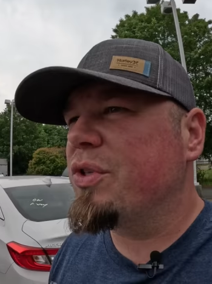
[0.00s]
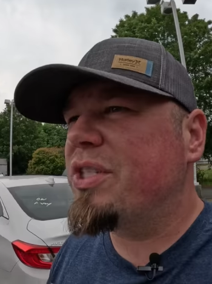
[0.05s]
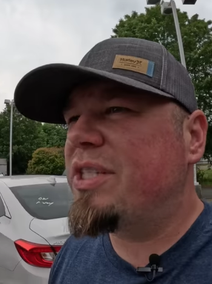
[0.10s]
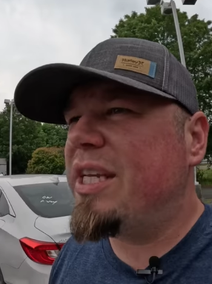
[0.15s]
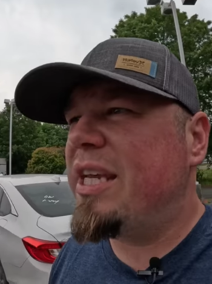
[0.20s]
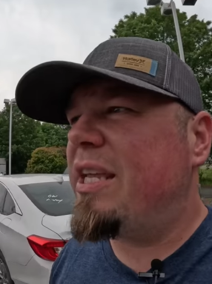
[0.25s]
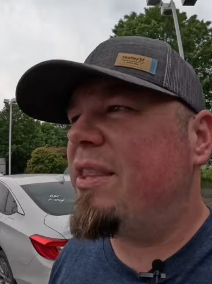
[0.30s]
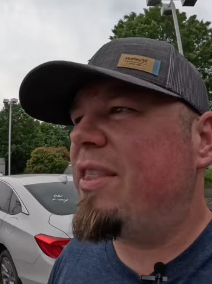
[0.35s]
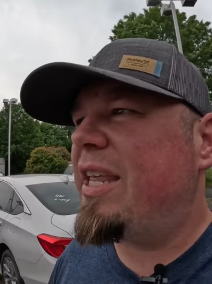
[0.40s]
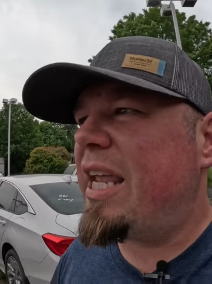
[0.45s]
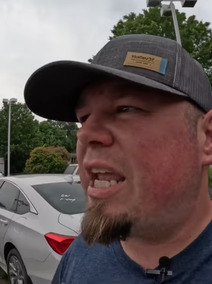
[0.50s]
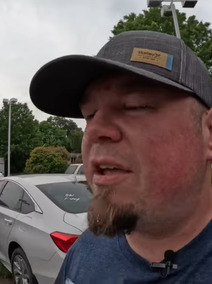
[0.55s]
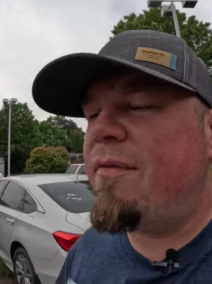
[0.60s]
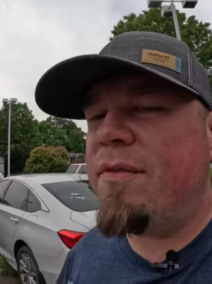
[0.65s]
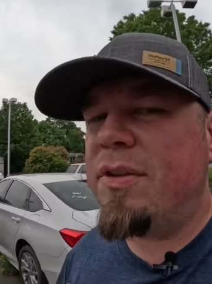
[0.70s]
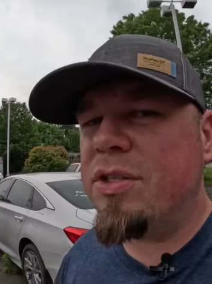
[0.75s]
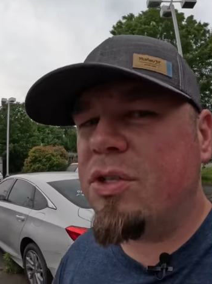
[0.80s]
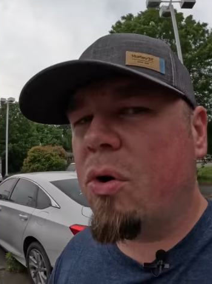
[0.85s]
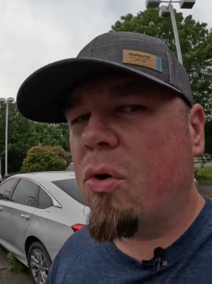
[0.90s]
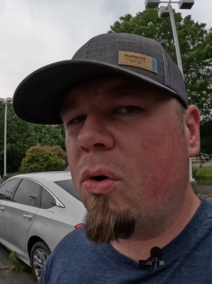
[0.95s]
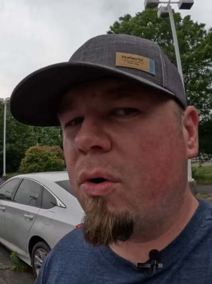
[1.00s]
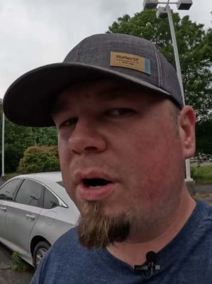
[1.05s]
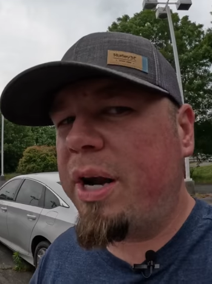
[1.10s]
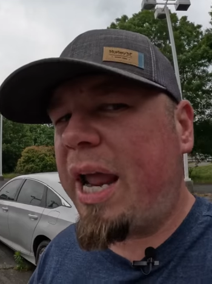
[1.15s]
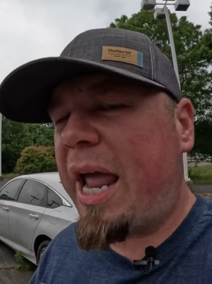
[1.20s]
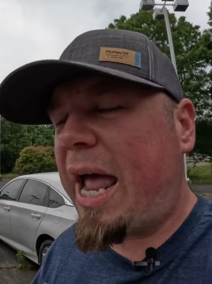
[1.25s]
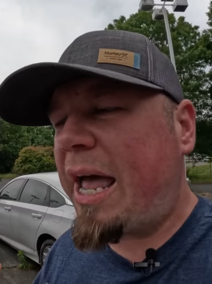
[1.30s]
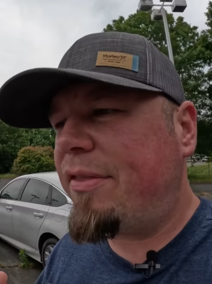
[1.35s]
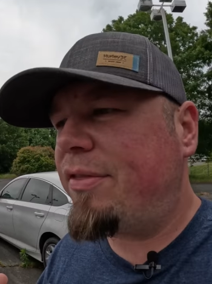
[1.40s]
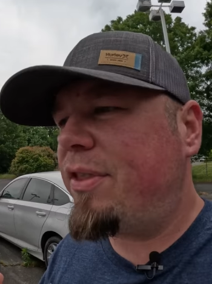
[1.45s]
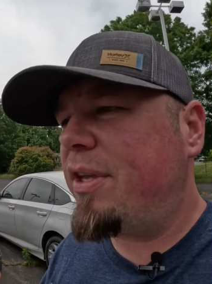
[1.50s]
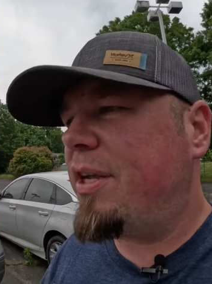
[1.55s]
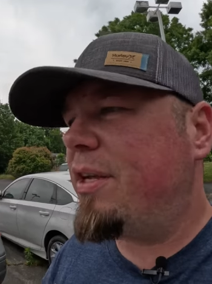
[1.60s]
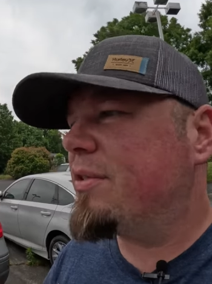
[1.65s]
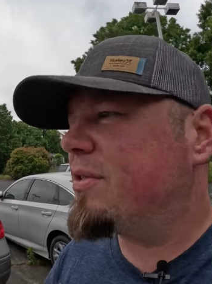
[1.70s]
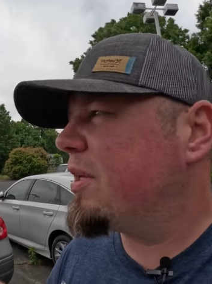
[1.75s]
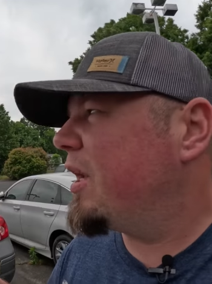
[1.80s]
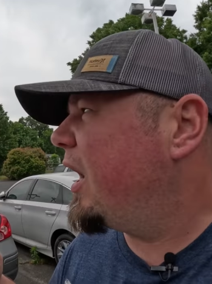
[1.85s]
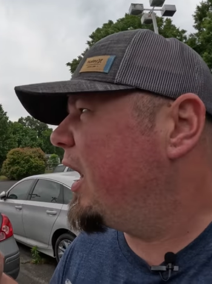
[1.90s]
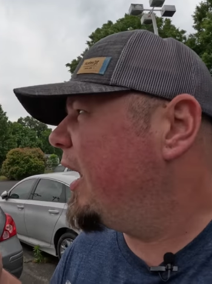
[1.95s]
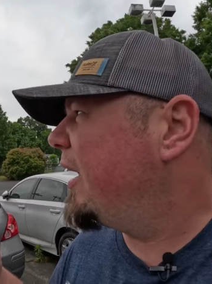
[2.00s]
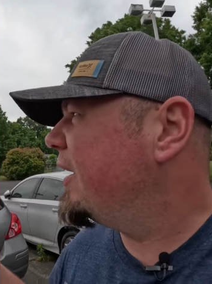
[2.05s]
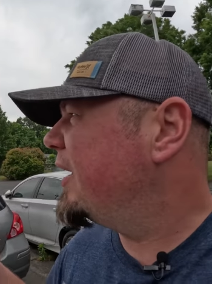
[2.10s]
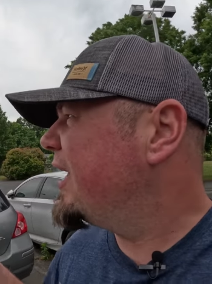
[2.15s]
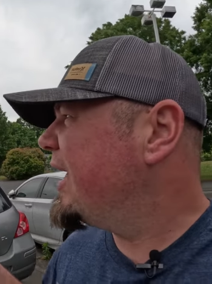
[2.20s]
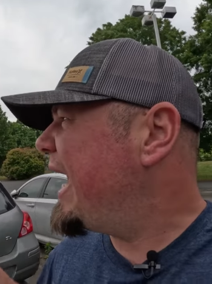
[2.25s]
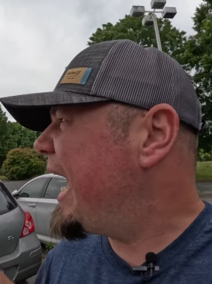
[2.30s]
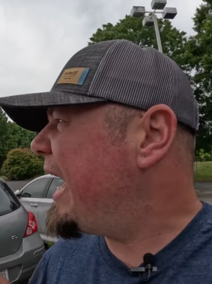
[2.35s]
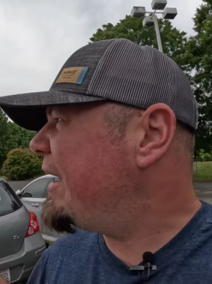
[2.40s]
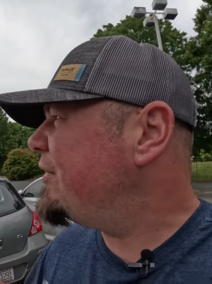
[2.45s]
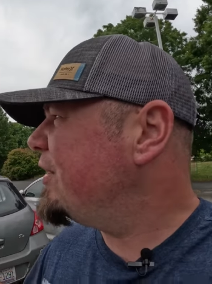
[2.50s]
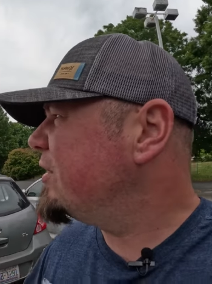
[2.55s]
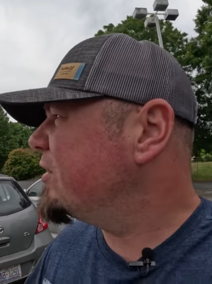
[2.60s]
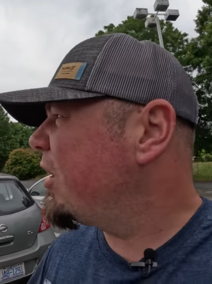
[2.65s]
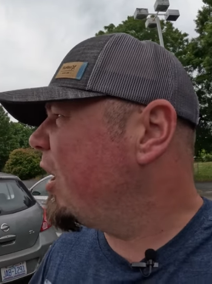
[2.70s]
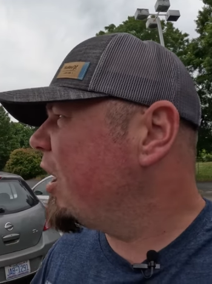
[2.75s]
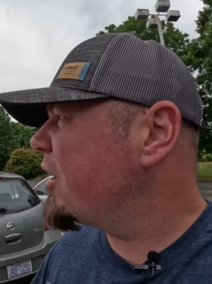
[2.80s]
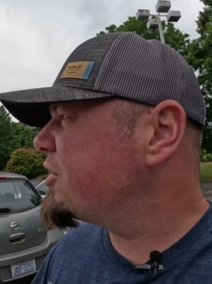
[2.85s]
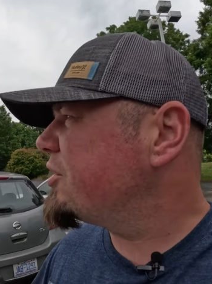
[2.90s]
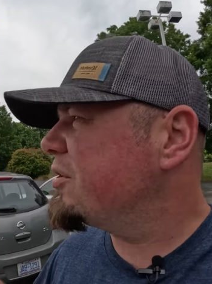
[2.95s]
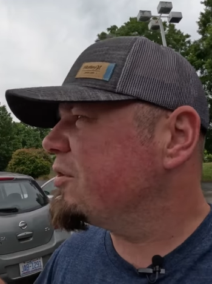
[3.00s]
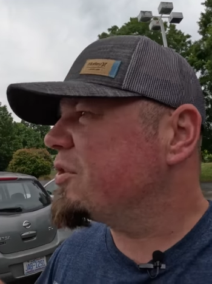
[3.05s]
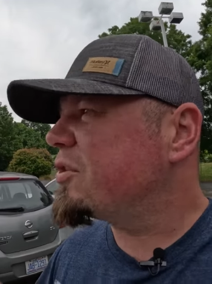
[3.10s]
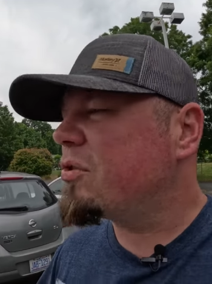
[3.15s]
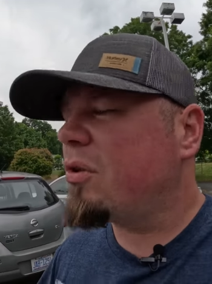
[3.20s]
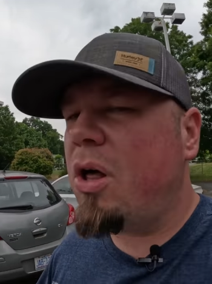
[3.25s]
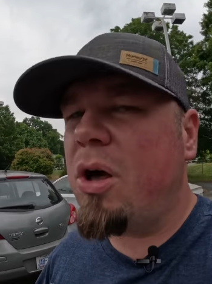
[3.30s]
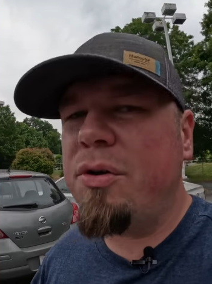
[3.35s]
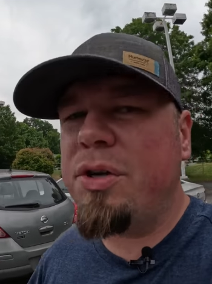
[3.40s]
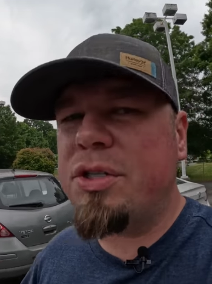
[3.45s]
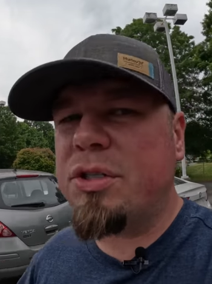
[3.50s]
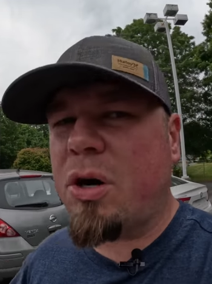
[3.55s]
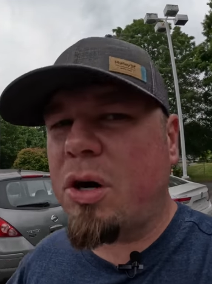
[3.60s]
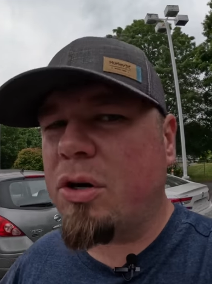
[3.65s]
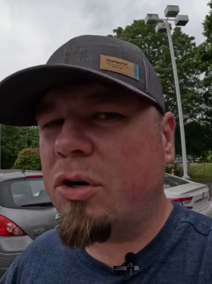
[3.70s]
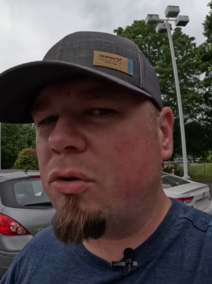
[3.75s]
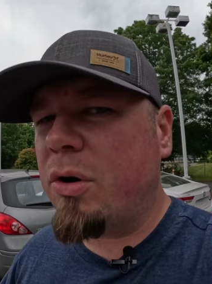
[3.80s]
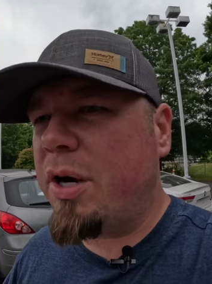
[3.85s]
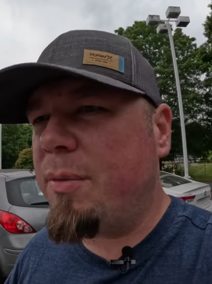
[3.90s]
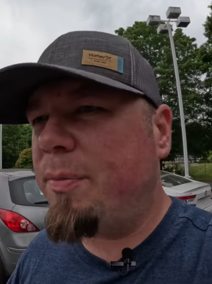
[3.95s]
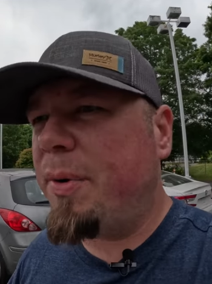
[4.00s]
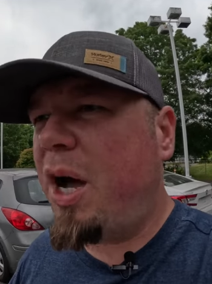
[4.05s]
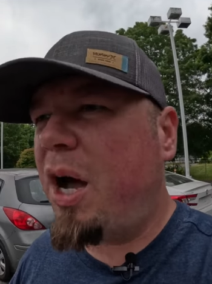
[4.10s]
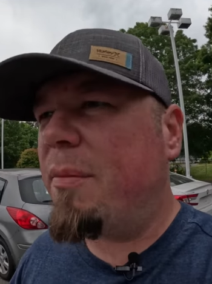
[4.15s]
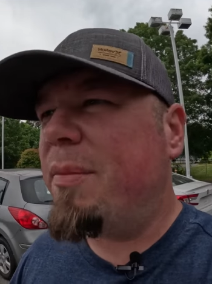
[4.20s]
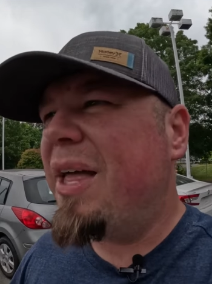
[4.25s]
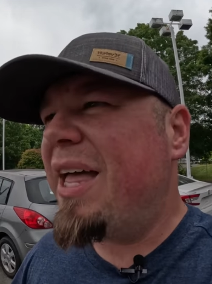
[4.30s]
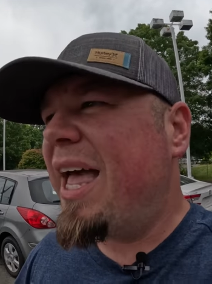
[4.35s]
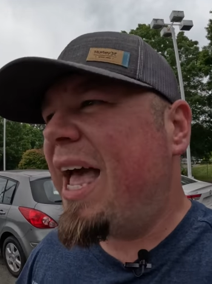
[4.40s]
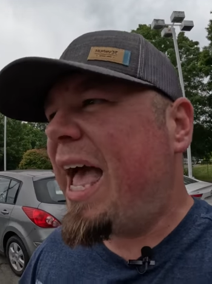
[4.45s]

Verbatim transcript: see in the inventory at these uh, at these auctions slowly start to creep up,